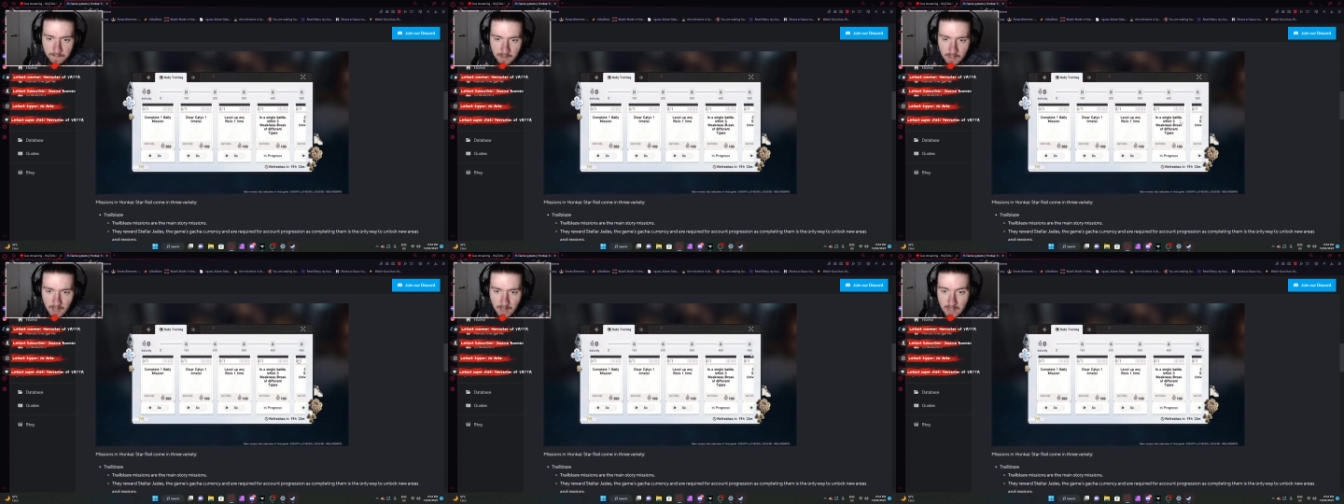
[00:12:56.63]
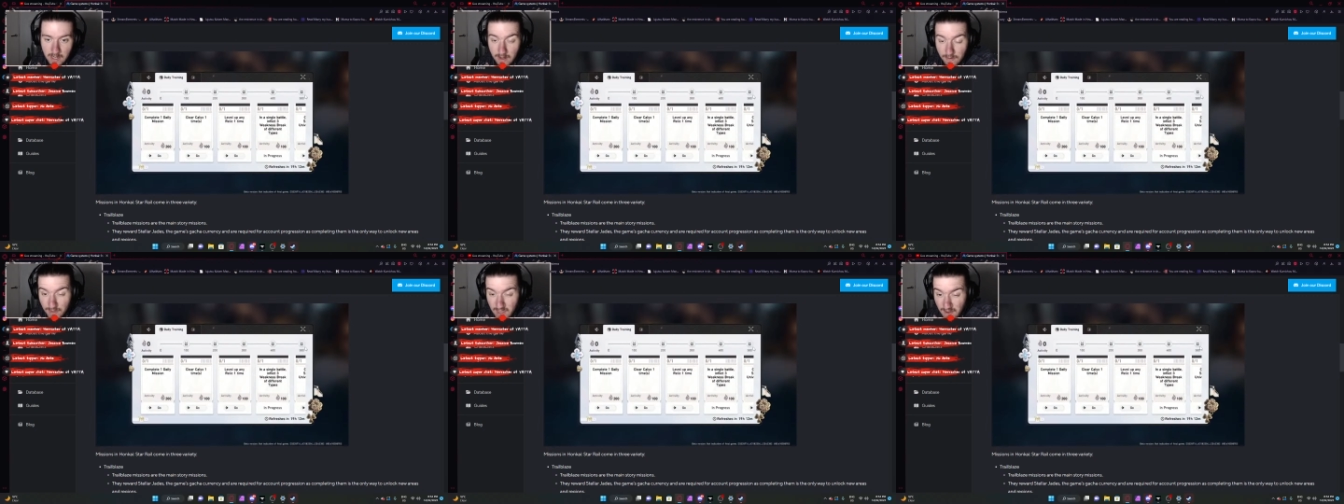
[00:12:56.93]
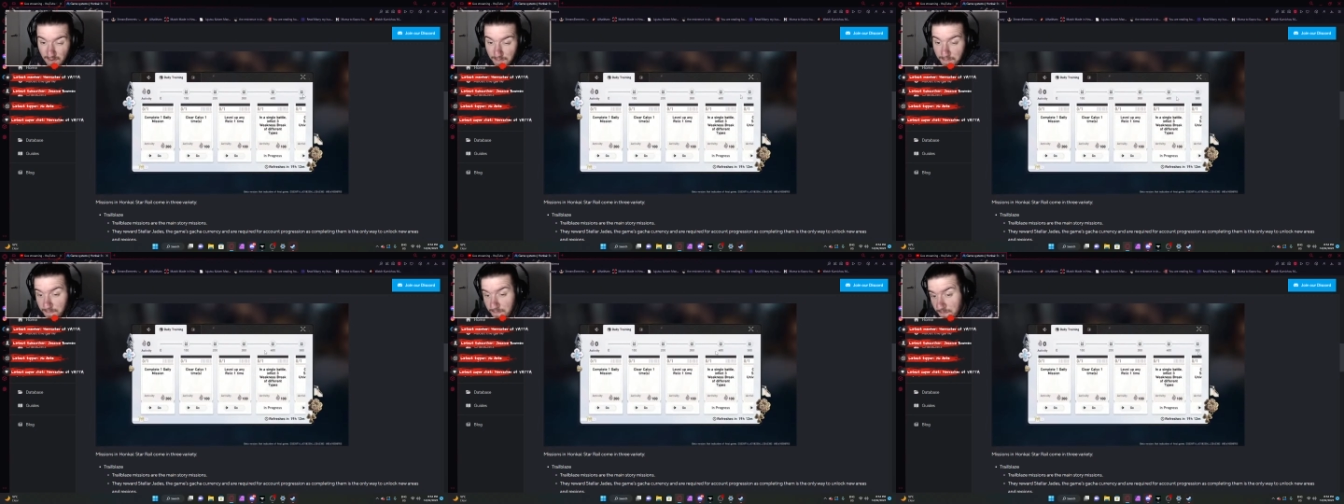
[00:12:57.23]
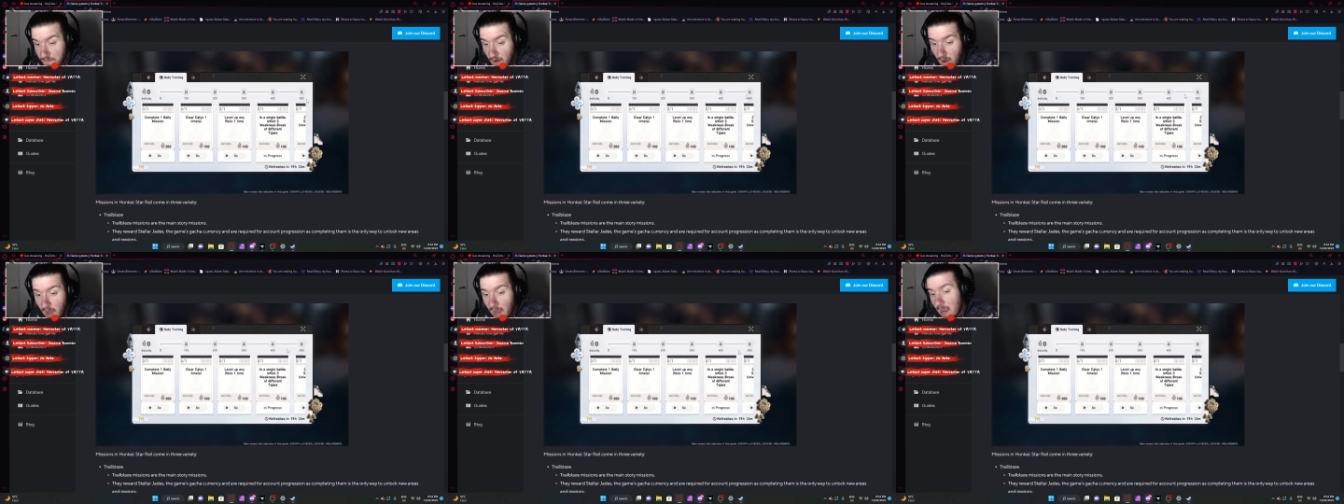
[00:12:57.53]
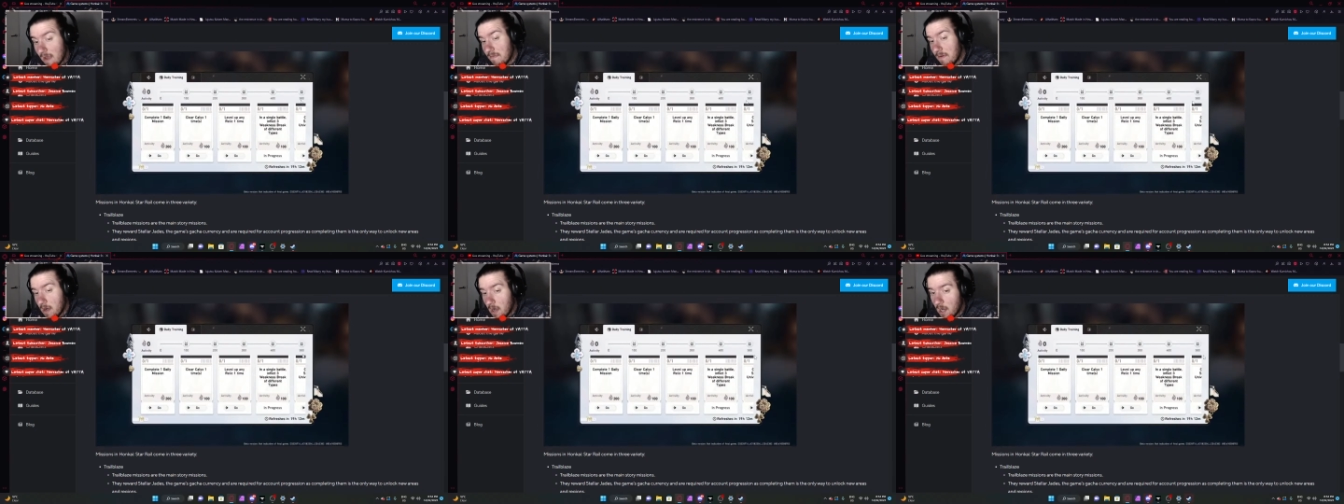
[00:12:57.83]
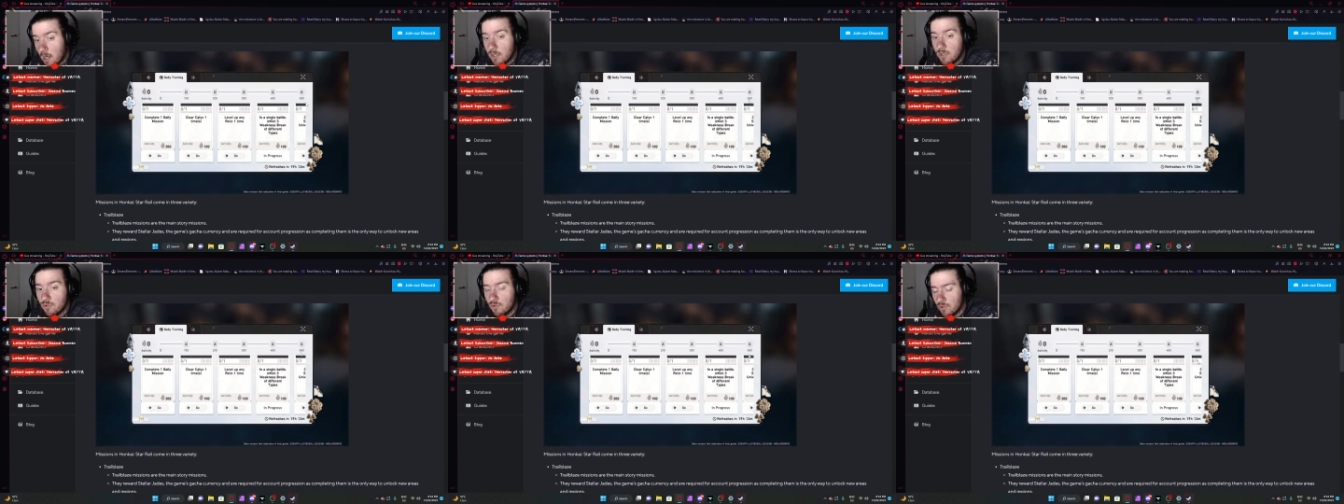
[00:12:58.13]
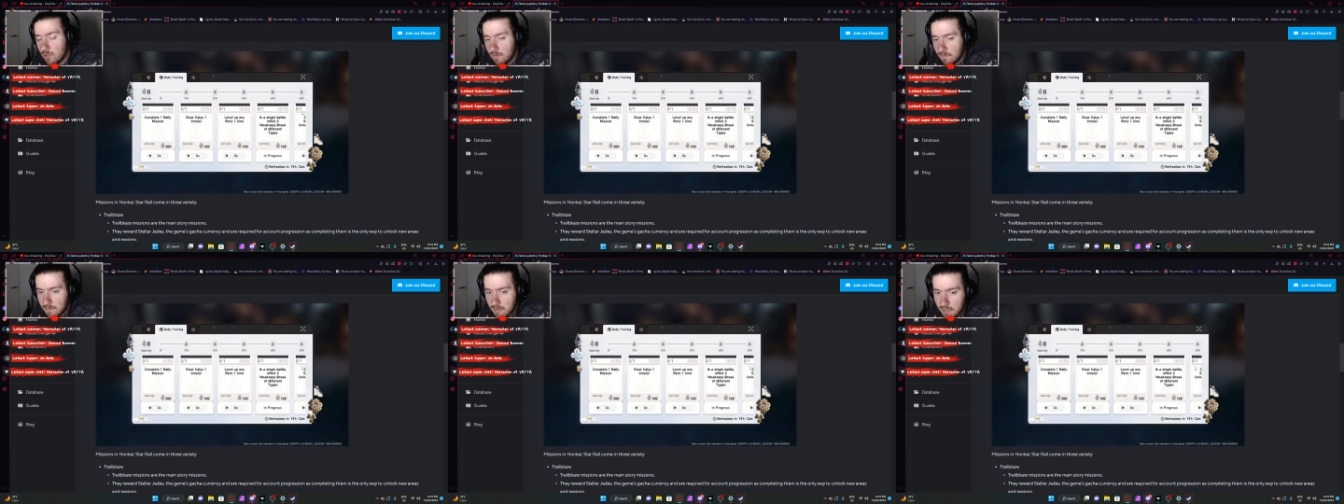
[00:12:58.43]
You need to get
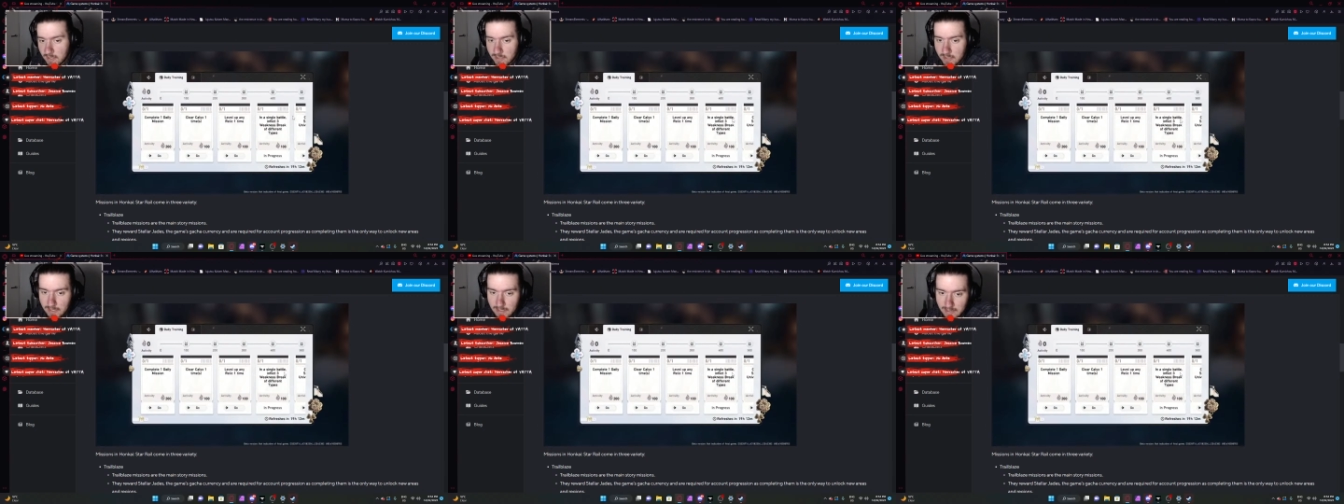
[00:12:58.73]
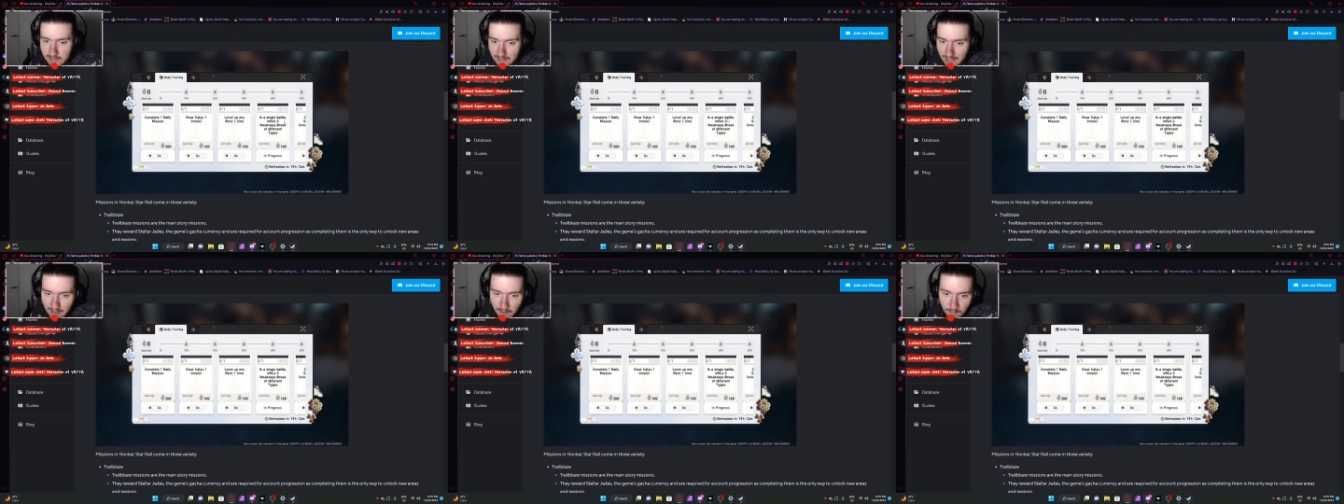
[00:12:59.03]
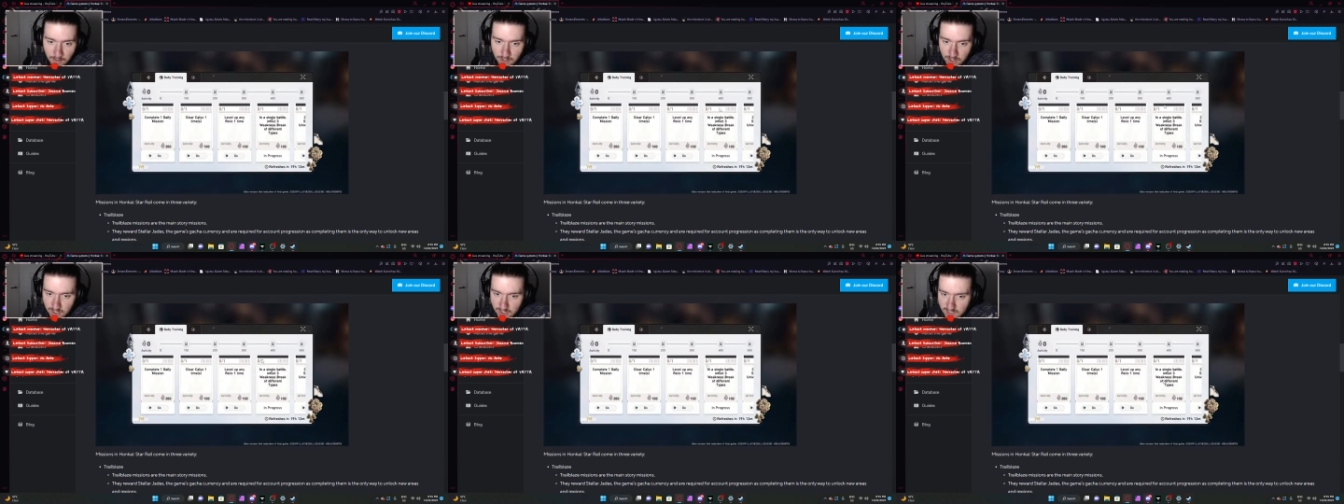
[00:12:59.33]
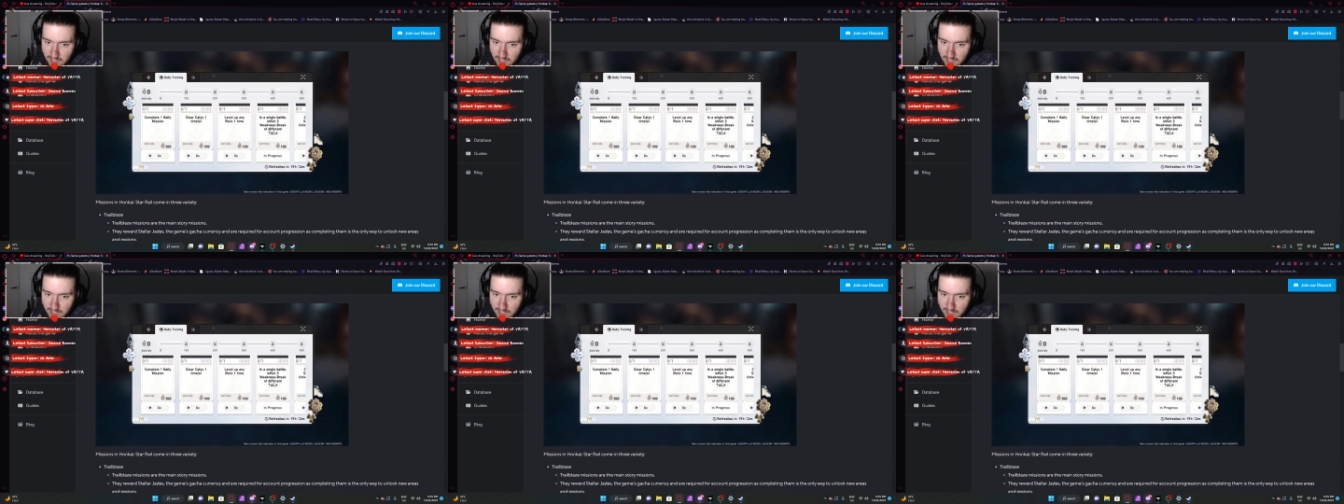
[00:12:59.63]
500 of this, and that one just